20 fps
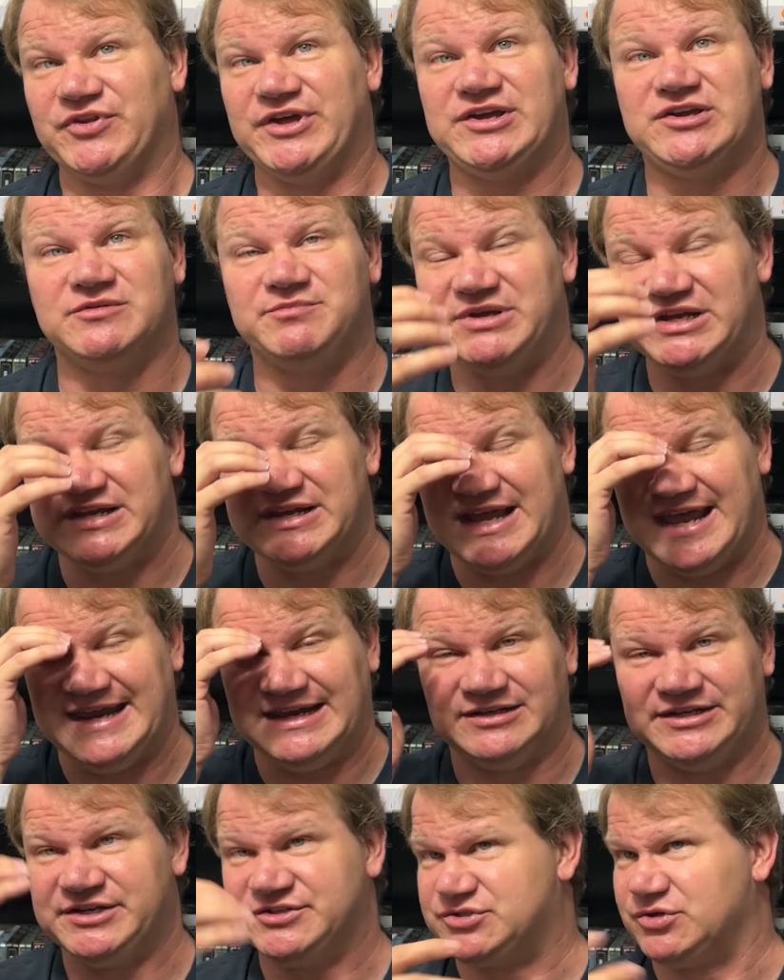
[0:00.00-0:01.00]
They could be
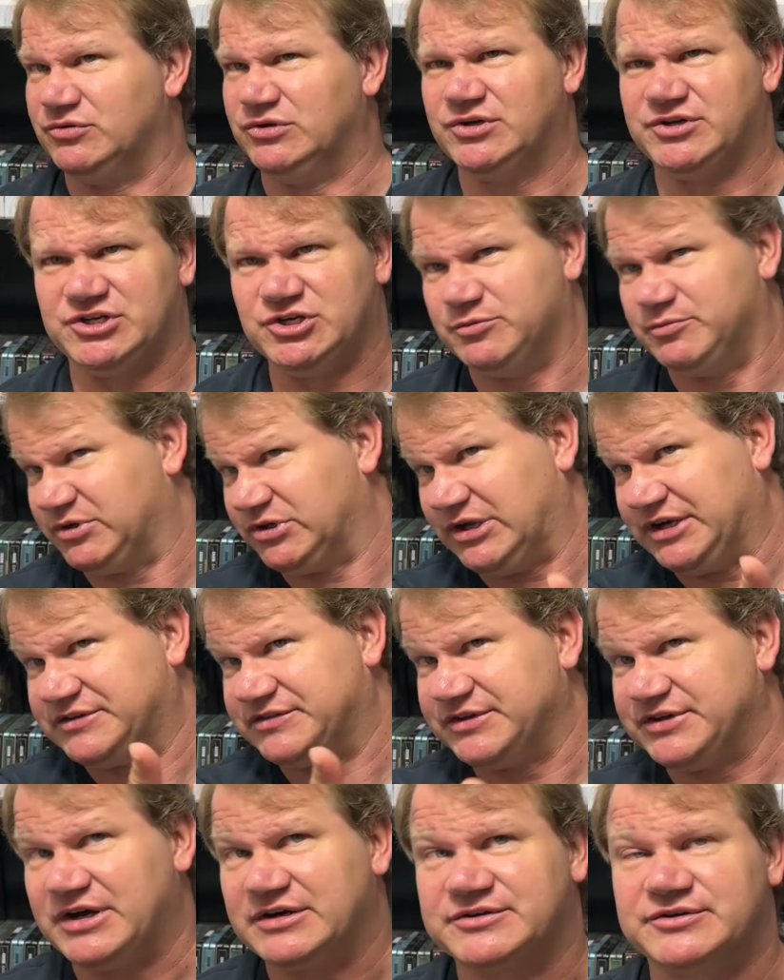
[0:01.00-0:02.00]
aliens who look human,
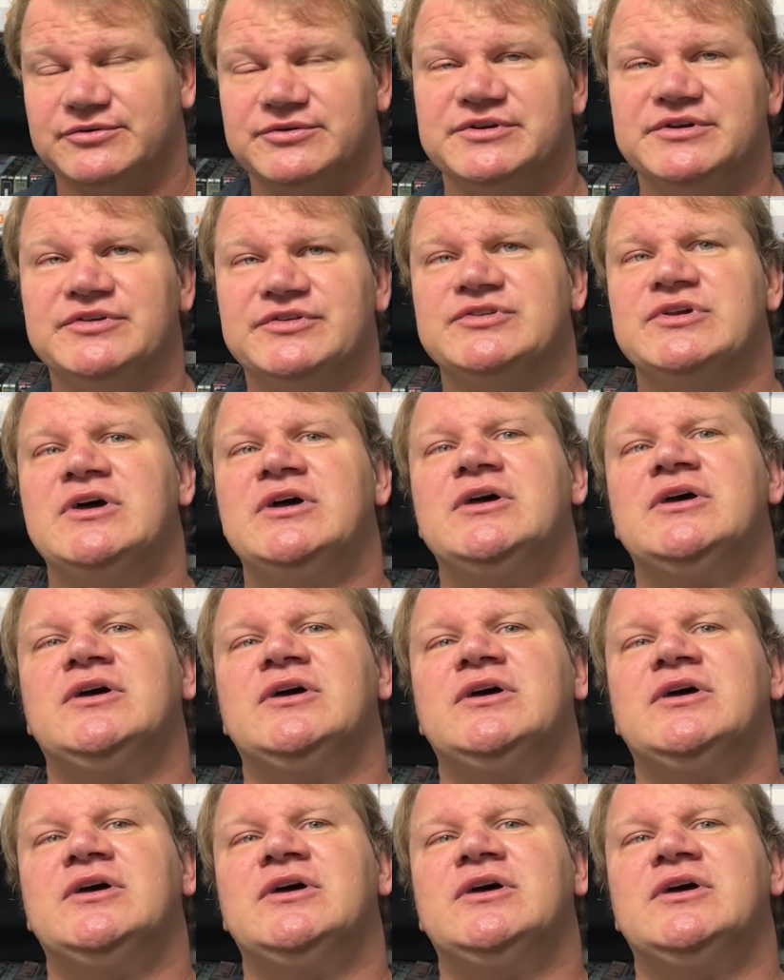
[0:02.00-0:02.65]
like the Doctor is.